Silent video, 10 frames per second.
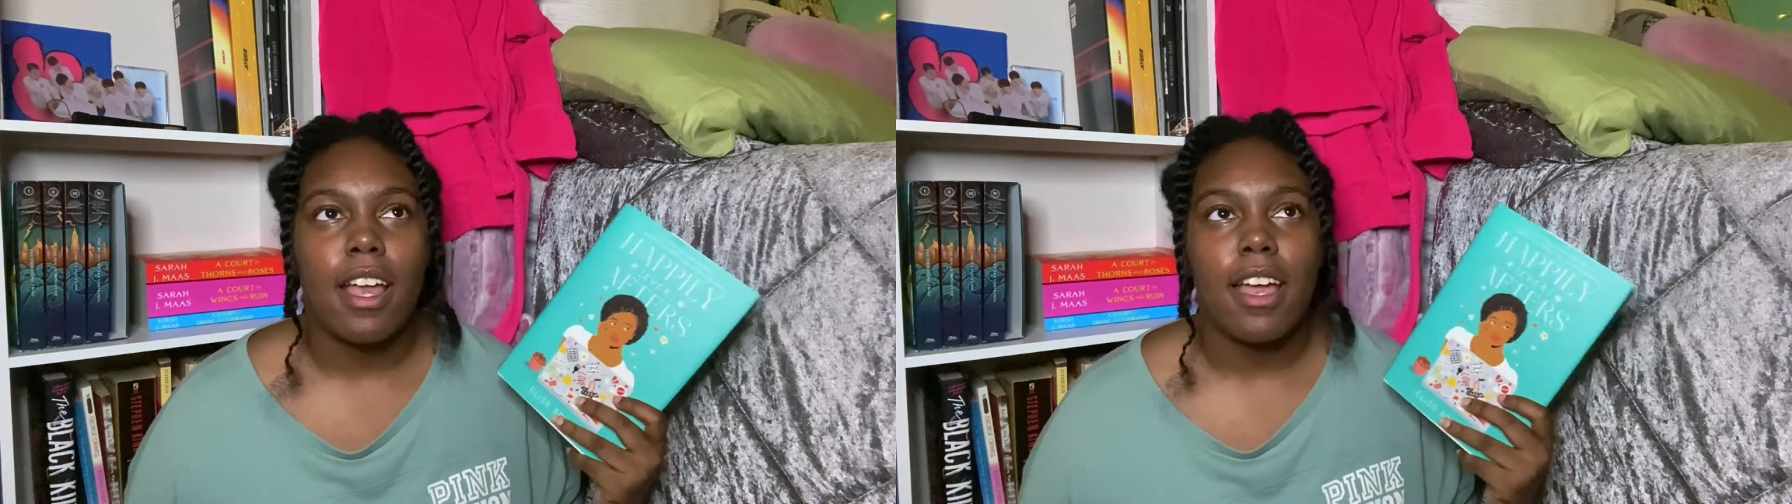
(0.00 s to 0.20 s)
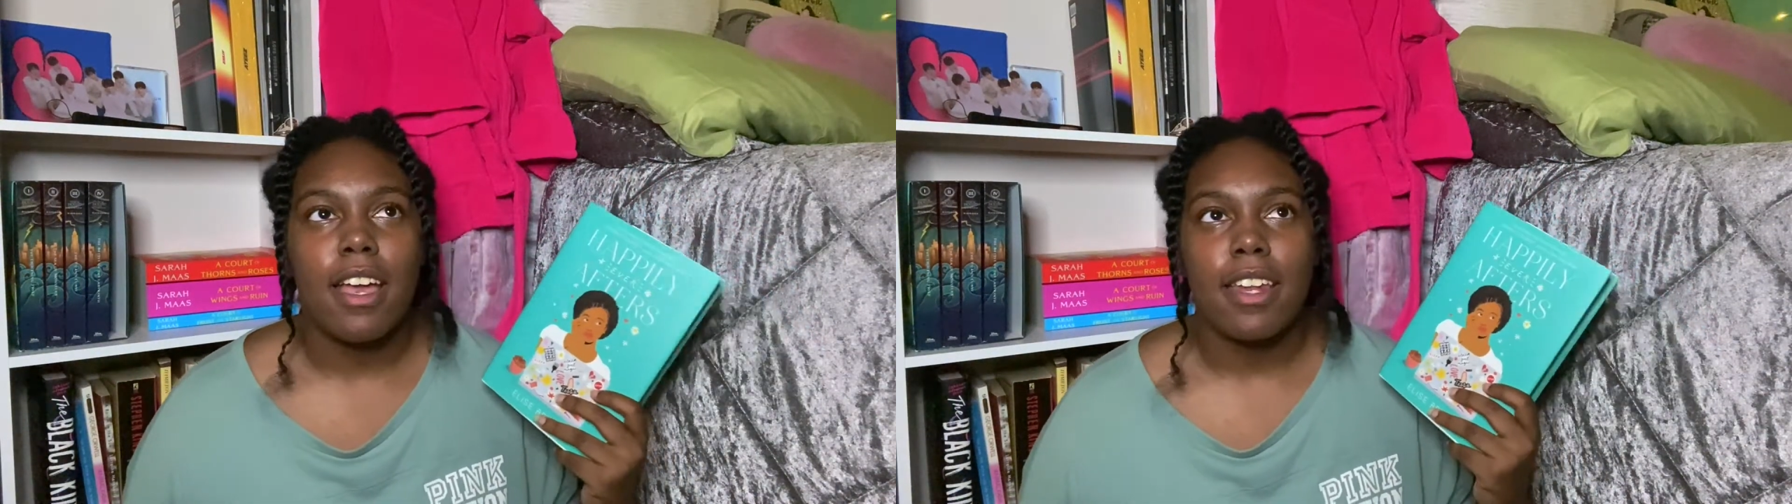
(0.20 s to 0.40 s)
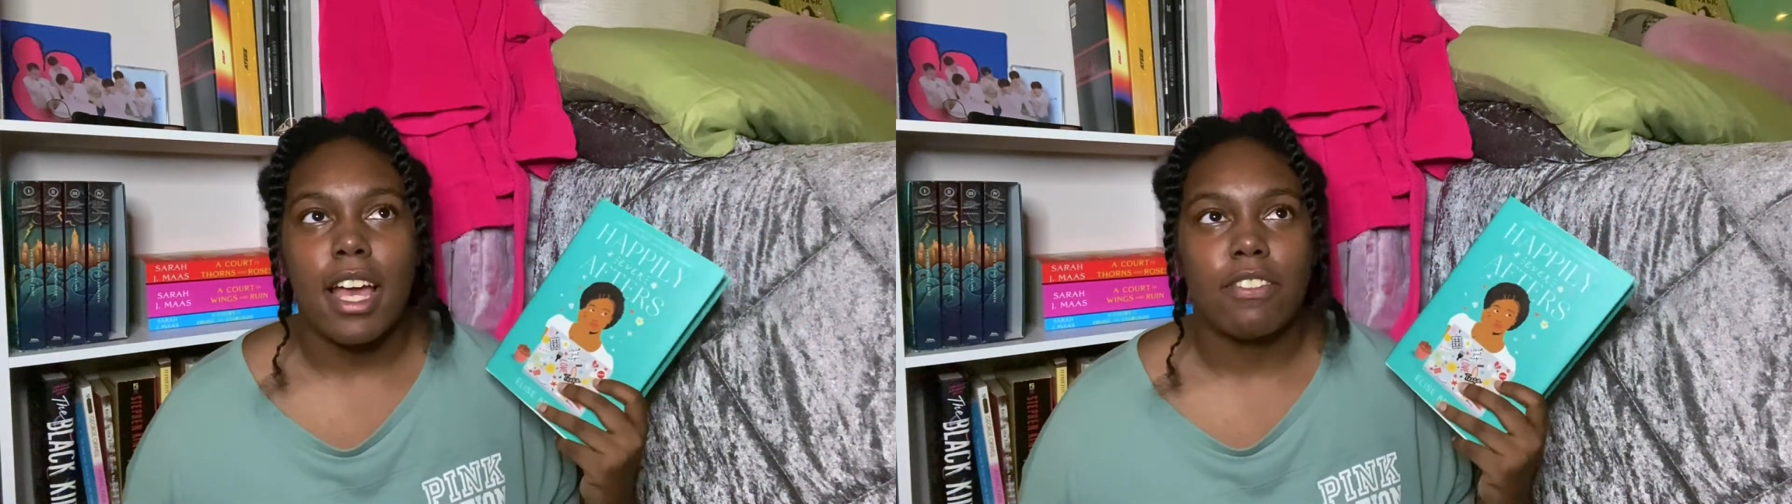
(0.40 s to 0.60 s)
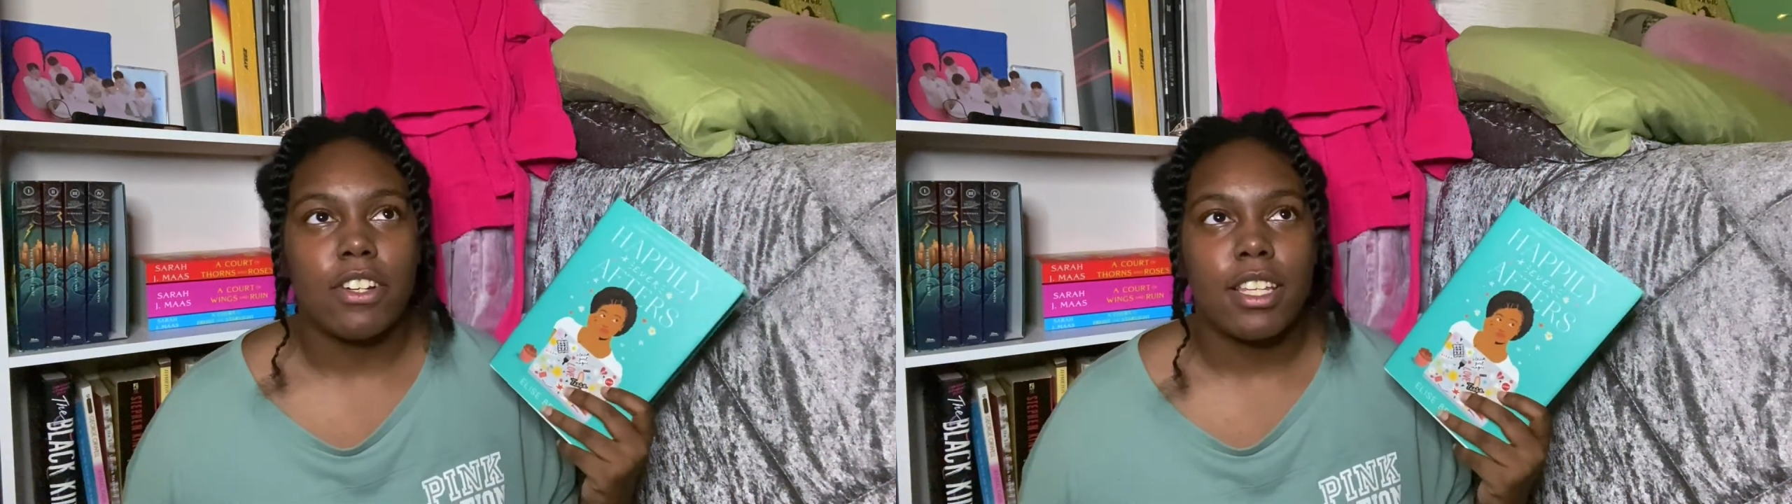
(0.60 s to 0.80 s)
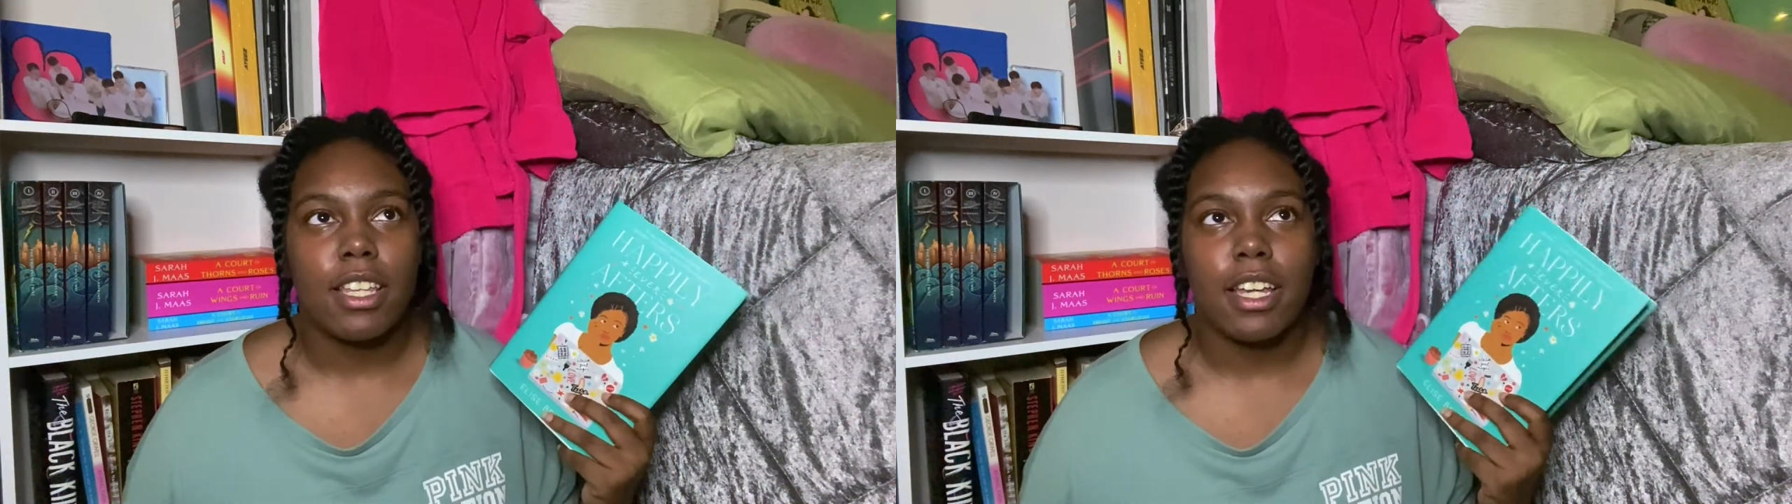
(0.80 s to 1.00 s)
and
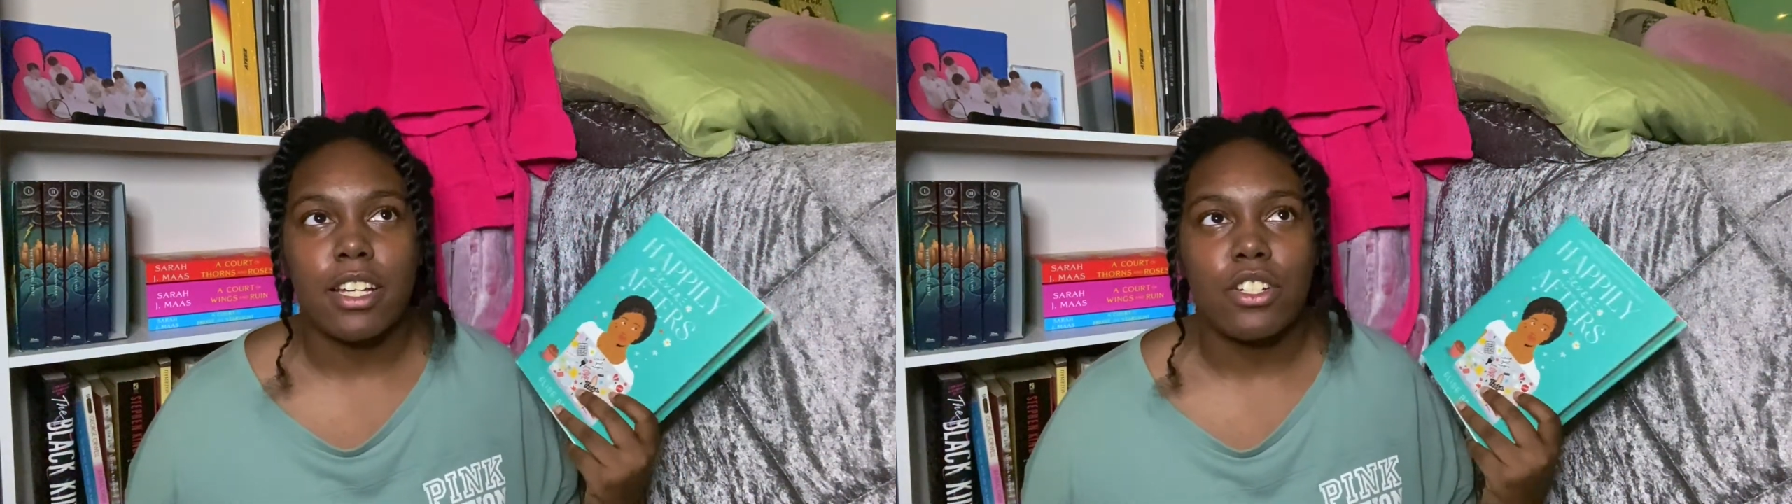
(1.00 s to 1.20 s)
everything.